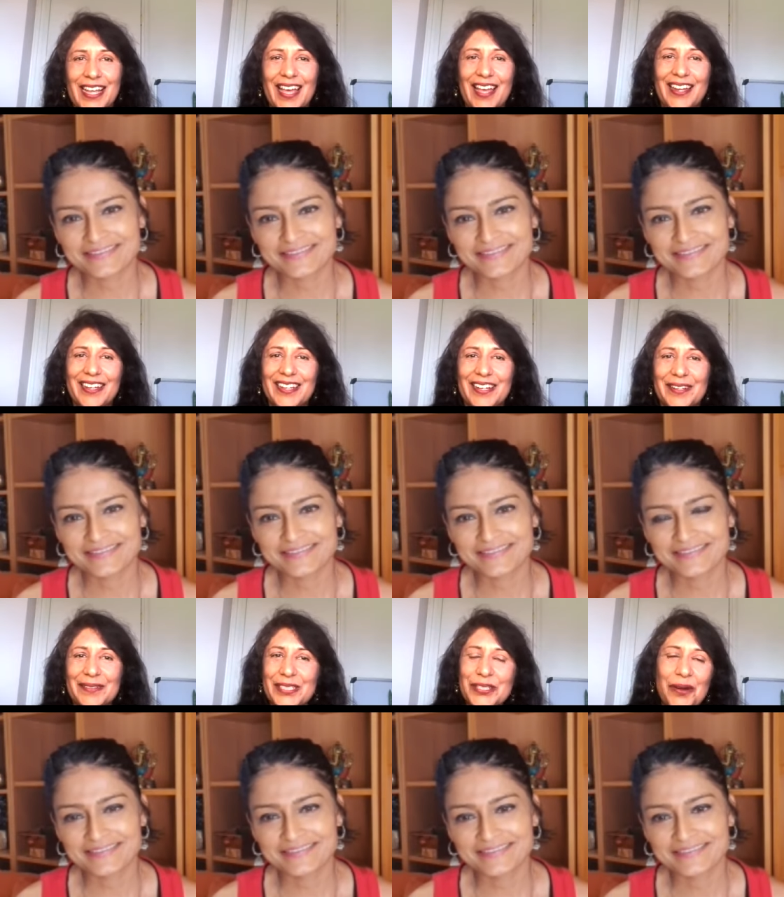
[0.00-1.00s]
Speaker 1: And
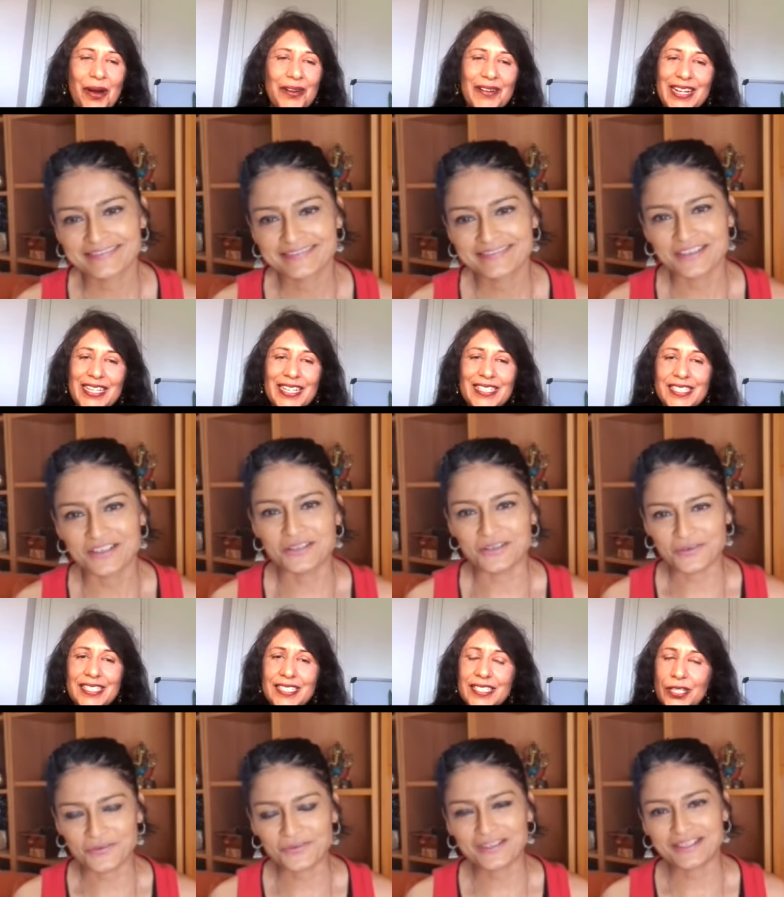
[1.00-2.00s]
so, all right,
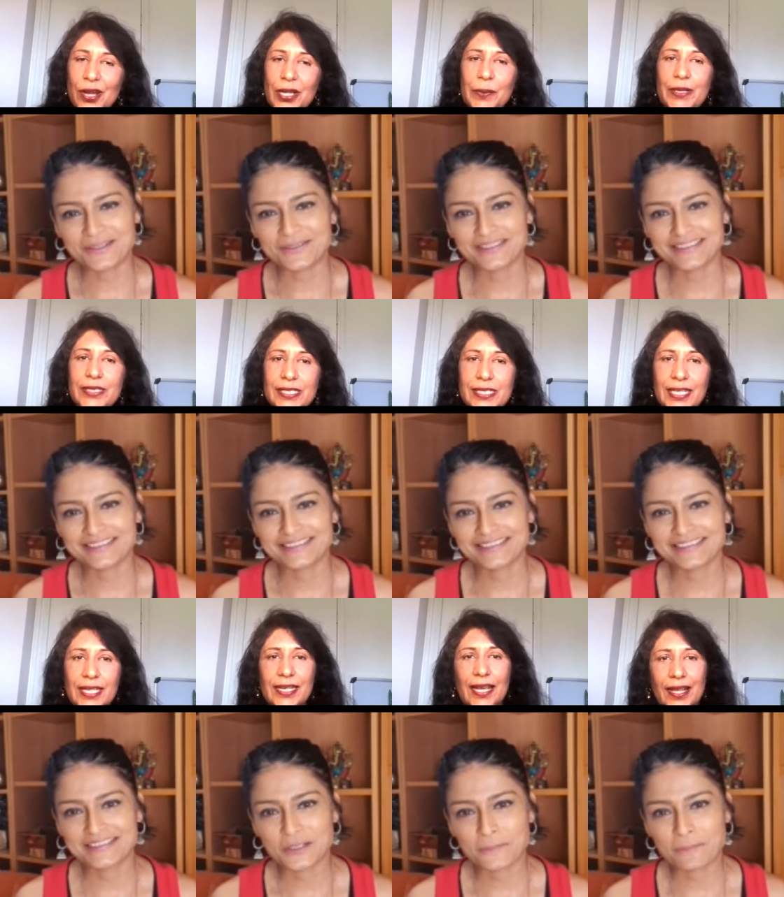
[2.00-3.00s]
let's just talk about
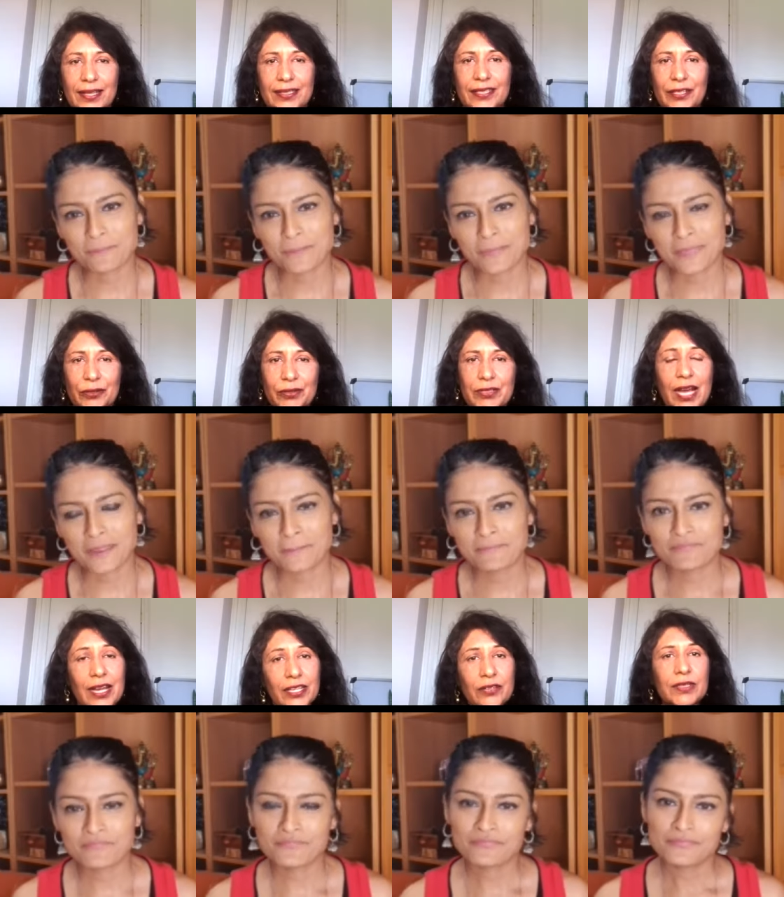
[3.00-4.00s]
skin health. You know,
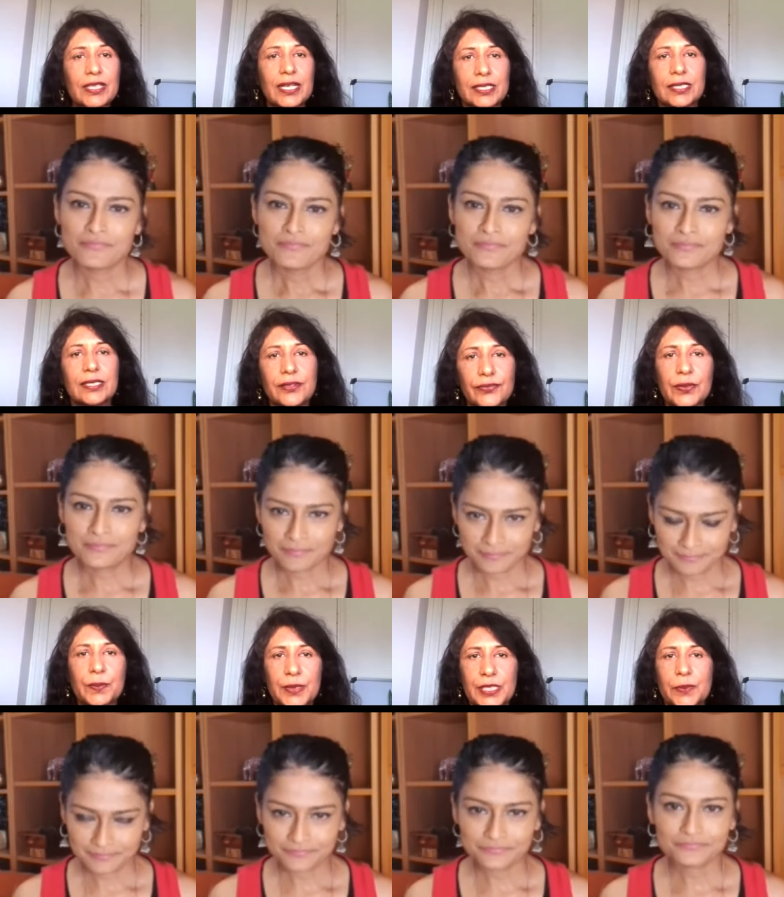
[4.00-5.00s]
Ayurveda has a
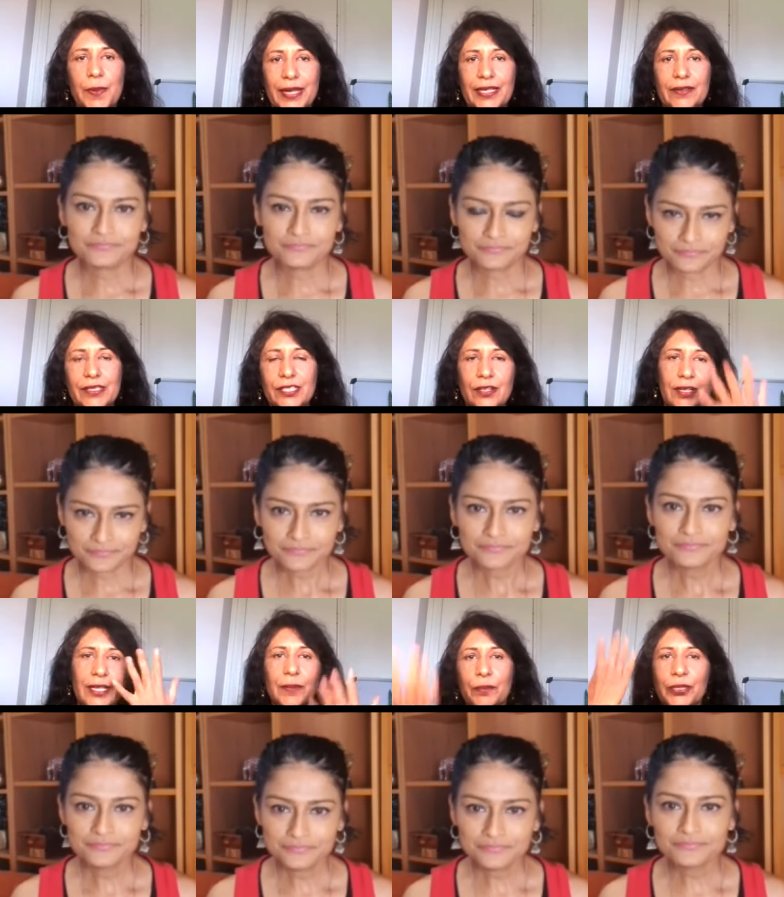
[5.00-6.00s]
different perspective. It's
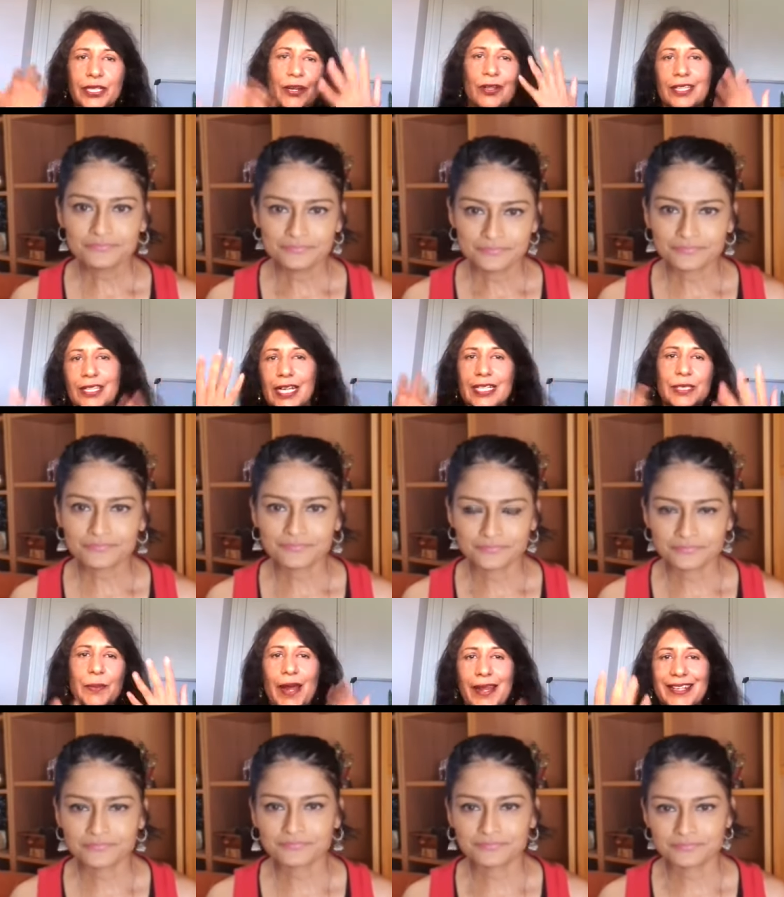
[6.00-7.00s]
not like putting all the
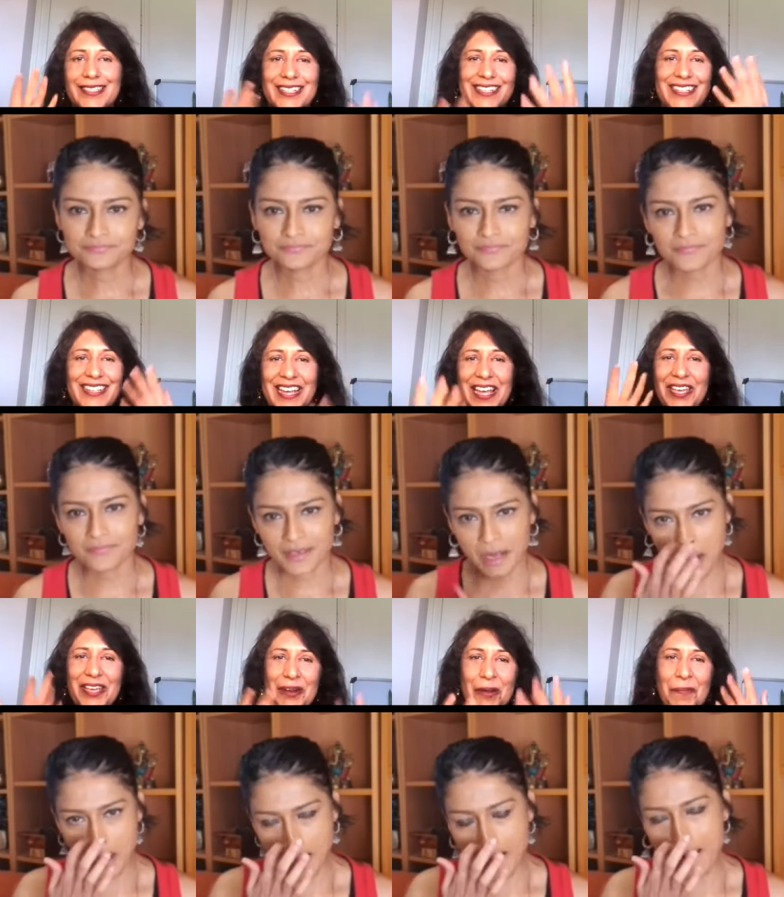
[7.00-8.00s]
cosmetics in,
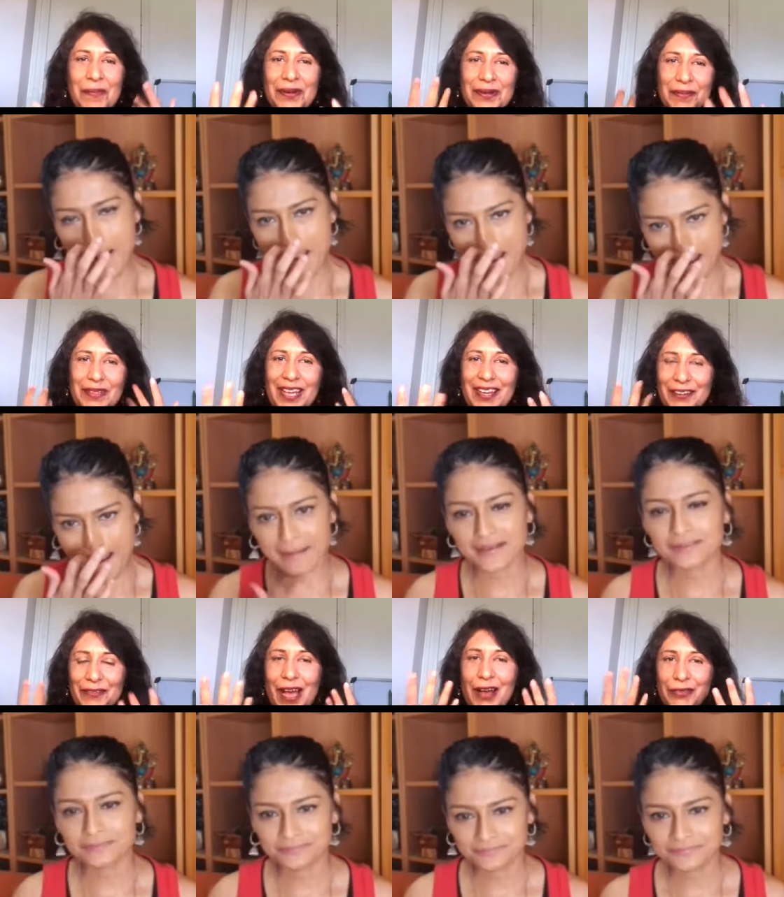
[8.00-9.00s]
you know, kind
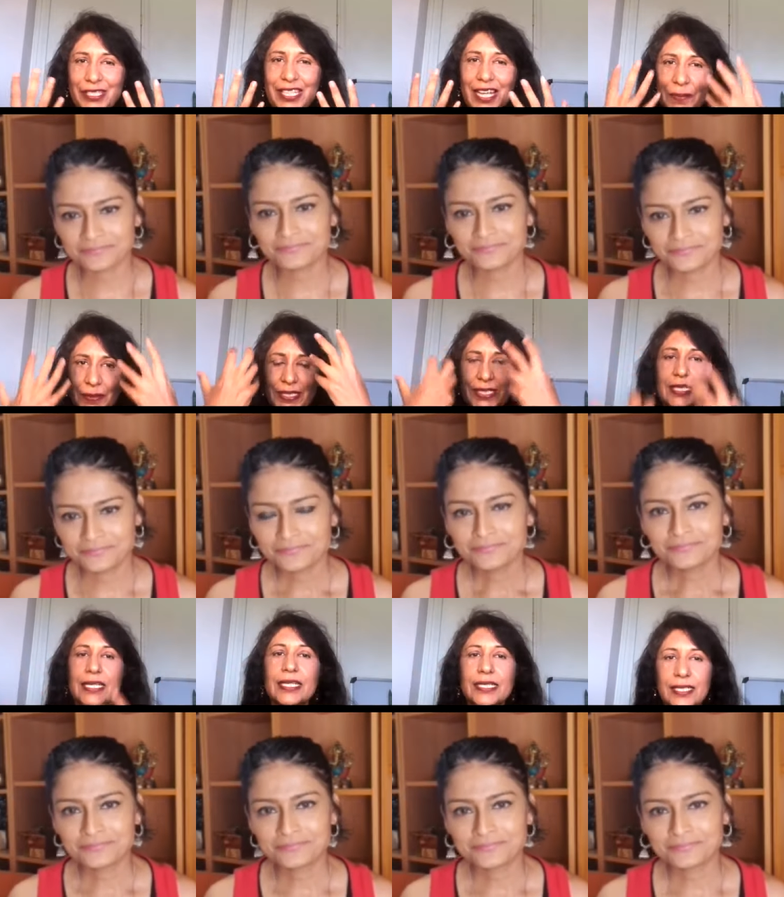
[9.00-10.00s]
of outside, but it's
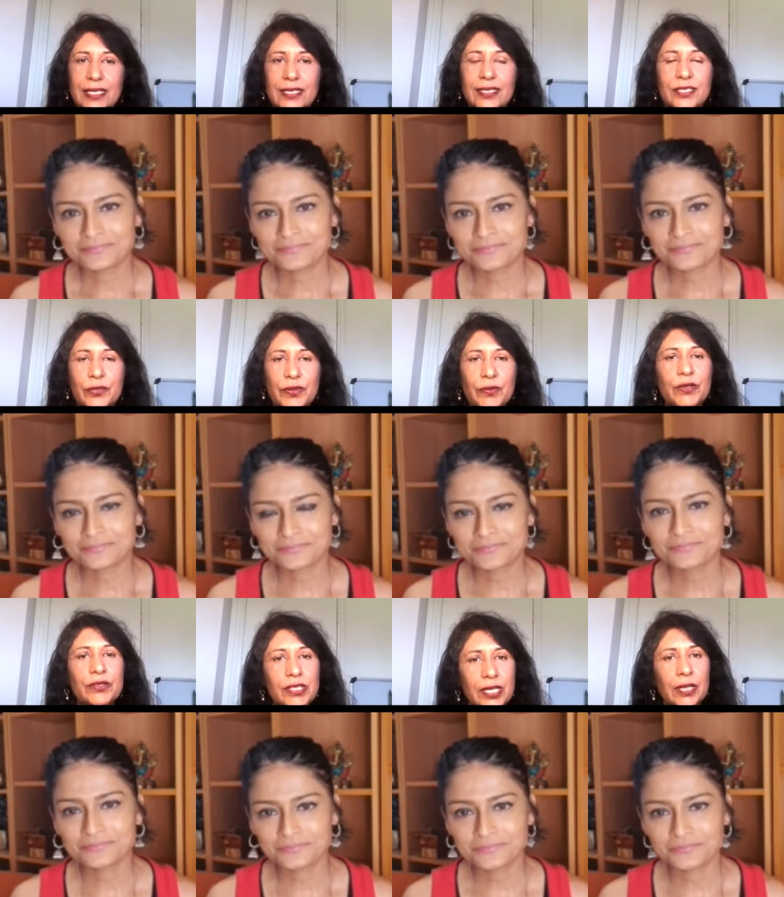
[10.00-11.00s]
internal. So we
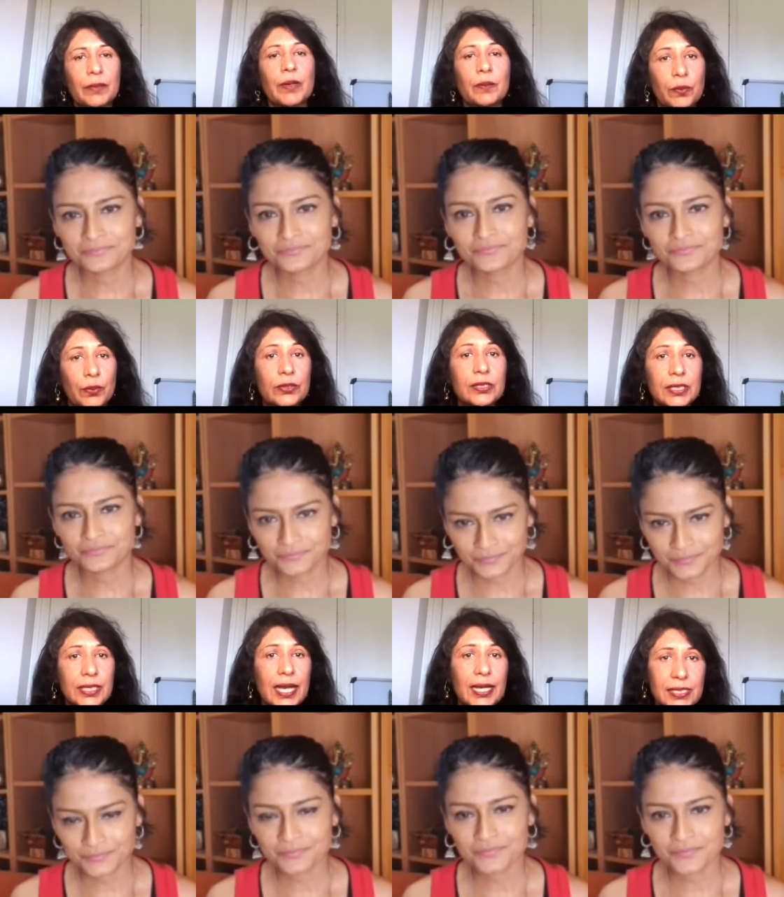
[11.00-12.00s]
want to talk about both
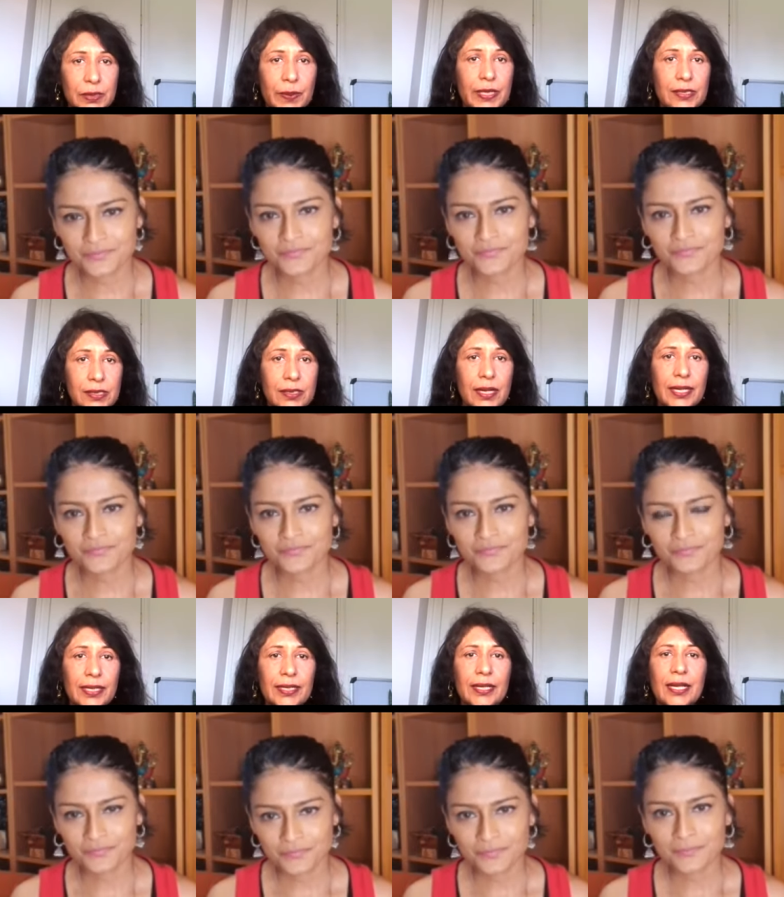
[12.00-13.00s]
the aspects,
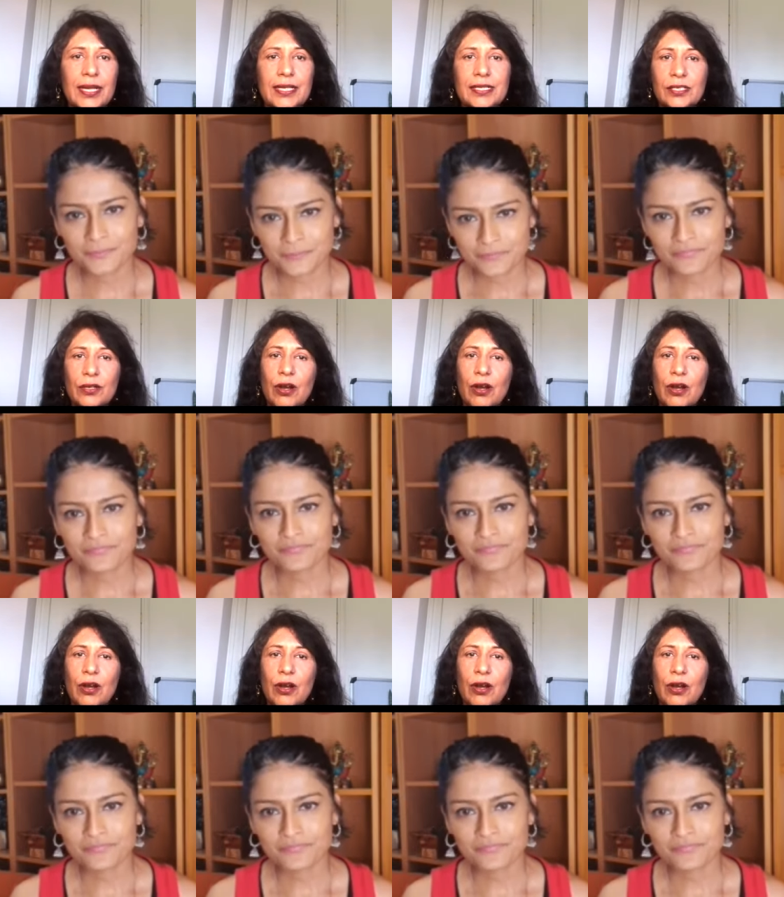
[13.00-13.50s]
right? So